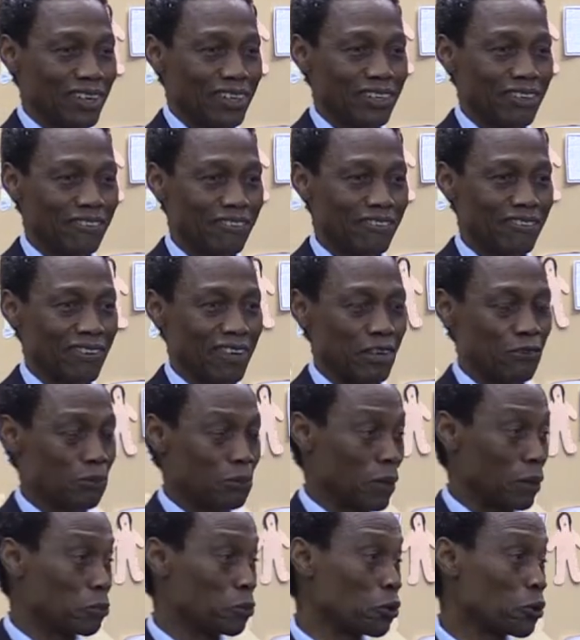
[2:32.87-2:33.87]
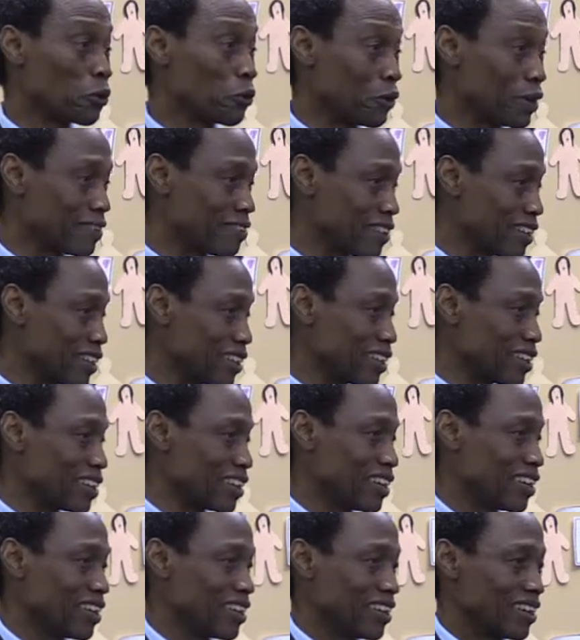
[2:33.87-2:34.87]
is a book
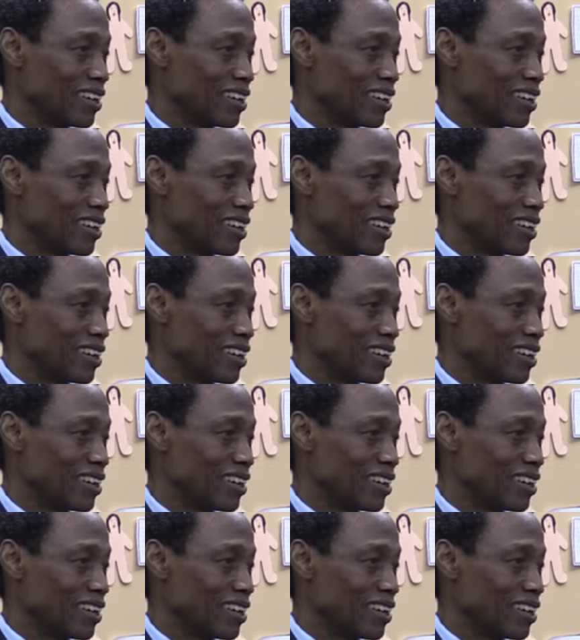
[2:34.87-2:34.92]
written